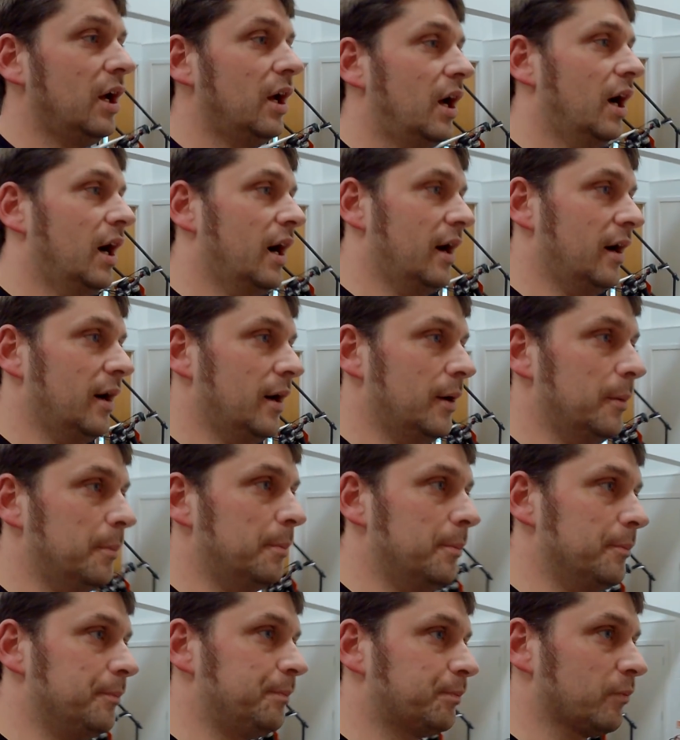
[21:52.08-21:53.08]

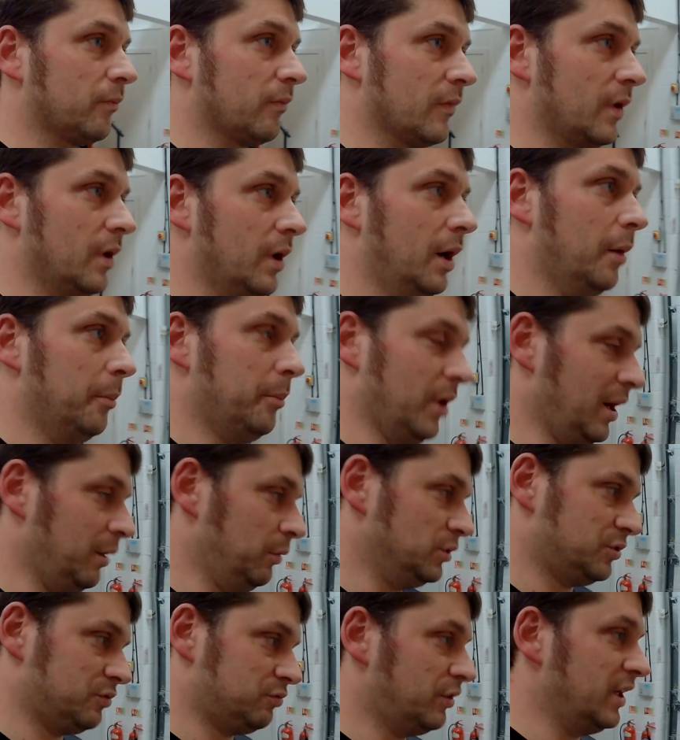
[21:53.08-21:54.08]
But I
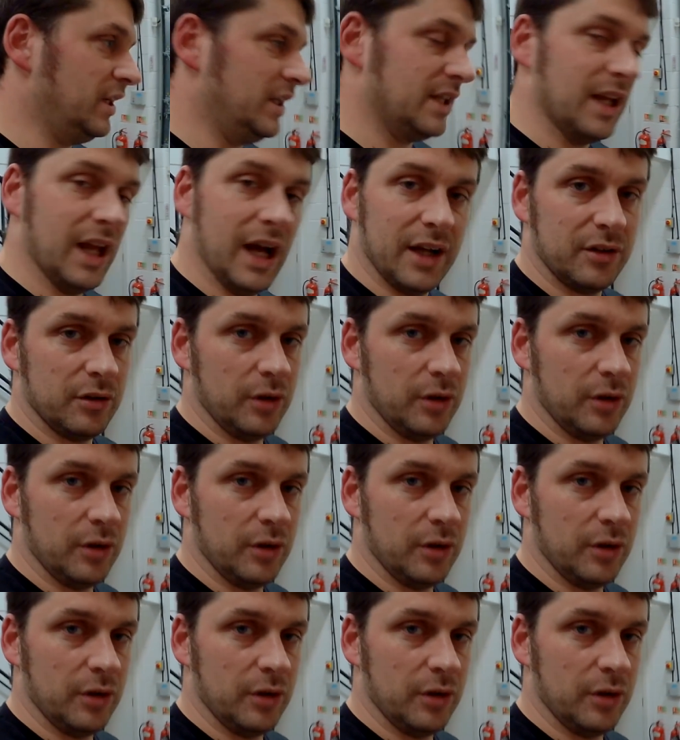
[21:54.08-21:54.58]
was really glad.